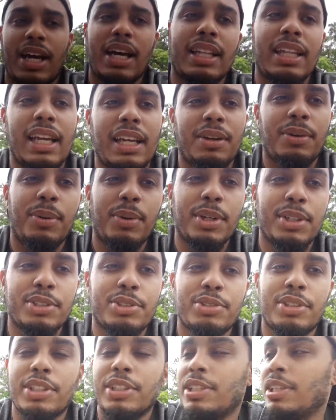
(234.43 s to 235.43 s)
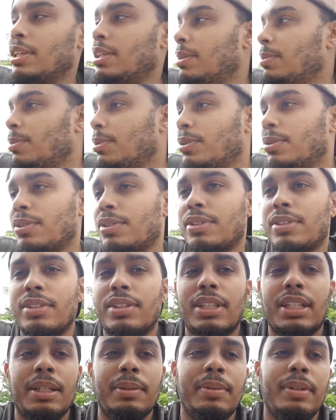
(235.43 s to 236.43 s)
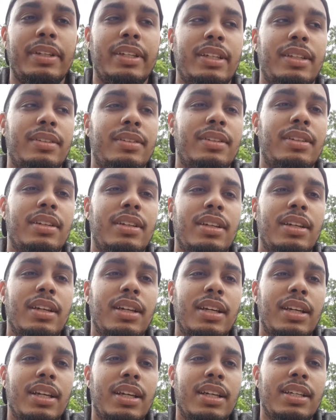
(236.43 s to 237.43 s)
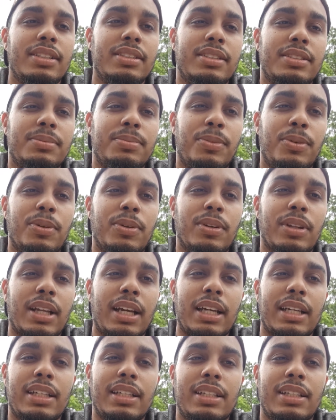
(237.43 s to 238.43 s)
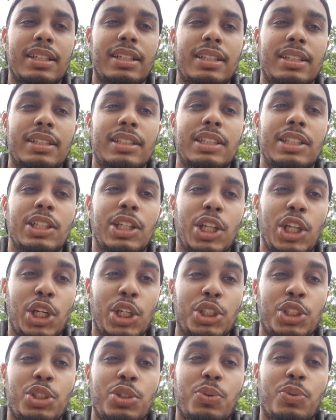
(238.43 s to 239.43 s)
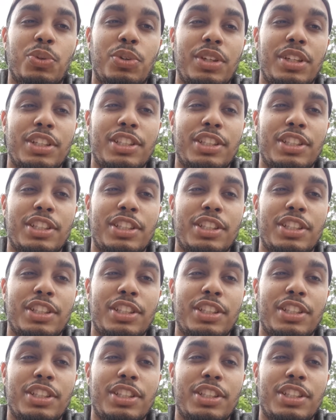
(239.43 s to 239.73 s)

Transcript: like a work truck anymore. I mean, this is more like a luxurious